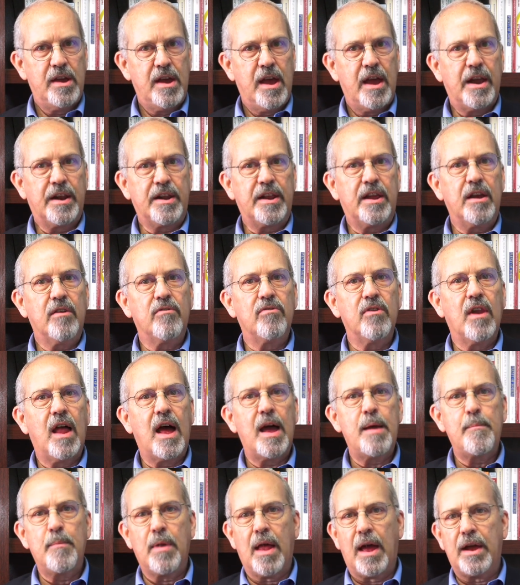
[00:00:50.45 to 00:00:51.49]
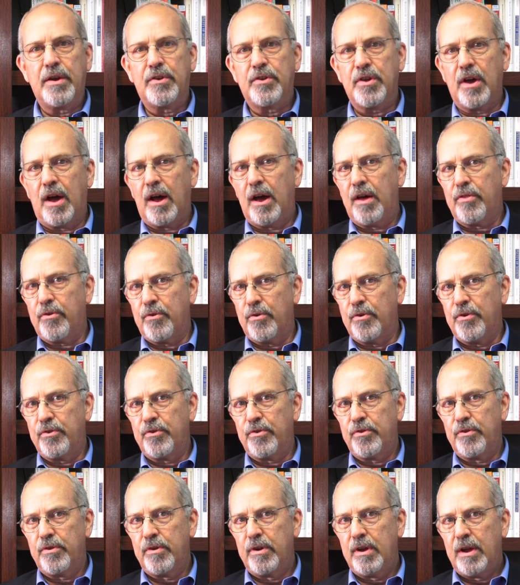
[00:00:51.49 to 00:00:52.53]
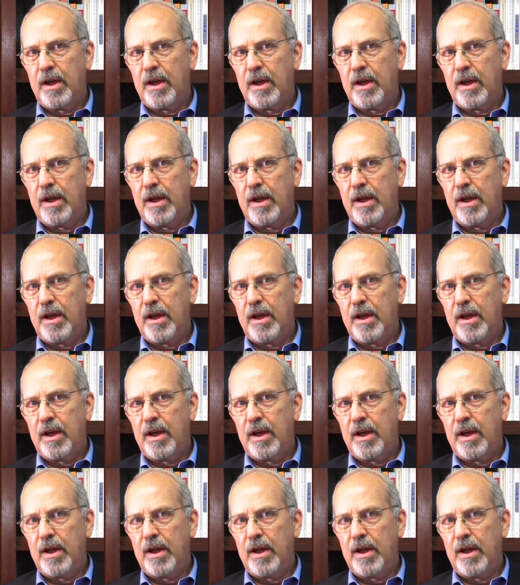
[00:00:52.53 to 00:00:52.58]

and give limelight to others